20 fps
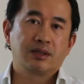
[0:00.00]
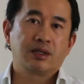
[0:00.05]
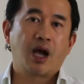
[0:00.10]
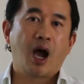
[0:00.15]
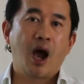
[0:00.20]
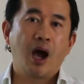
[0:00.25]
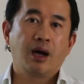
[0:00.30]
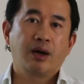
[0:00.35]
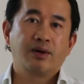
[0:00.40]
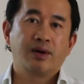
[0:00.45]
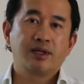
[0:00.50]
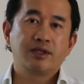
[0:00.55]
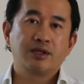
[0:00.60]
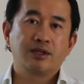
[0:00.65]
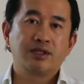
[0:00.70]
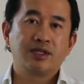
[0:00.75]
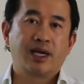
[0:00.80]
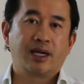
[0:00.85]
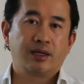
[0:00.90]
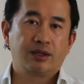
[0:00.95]
Congress or
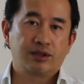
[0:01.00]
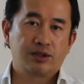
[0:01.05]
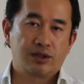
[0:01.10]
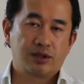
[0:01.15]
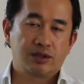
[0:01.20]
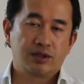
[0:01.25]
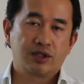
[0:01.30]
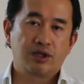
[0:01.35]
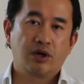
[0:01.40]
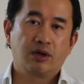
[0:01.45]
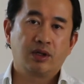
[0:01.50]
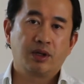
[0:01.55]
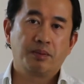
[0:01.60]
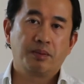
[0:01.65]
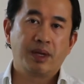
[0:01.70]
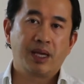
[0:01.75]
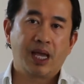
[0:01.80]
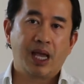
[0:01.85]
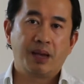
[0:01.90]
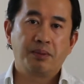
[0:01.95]
senators are going to
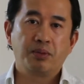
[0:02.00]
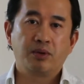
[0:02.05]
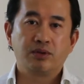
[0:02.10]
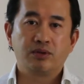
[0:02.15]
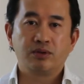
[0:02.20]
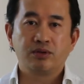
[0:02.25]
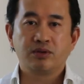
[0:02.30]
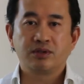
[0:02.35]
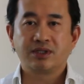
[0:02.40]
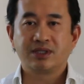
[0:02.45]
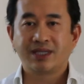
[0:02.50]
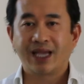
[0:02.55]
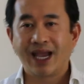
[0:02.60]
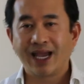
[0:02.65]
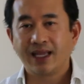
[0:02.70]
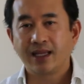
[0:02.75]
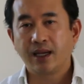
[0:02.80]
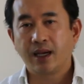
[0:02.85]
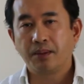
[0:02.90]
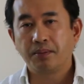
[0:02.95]
be able to
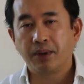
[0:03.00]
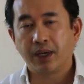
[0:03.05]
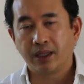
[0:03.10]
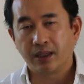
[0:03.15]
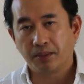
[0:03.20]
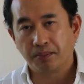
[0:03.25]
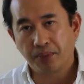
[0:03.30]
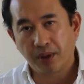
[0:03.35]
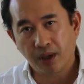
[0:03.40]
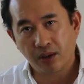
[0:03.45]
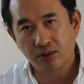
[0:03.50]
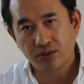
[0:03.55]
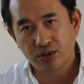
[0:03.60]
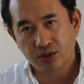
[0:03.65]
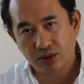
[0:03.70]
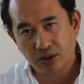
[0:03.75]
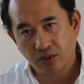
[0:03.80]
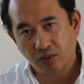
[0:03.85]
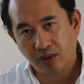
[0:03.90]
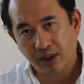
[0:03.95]
stand up and oppose
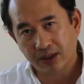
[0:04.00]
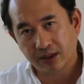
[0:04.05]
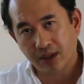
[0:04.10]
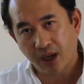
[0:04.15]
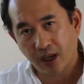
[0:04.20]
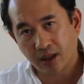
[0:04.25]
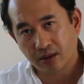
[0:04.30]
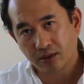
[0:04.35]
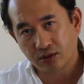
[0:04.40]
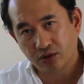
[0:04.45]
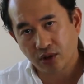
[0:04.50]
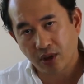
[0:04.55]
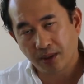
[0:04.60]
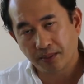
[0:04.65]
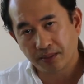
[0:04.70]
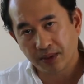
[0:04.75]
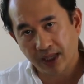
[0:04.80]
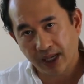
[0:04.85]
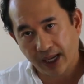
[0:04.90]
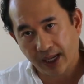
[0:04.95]
to what Donald
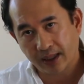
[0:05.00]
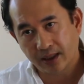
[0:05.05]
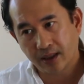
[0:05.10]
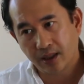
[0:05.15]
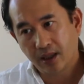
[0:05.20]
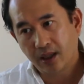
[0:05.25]
Trump did.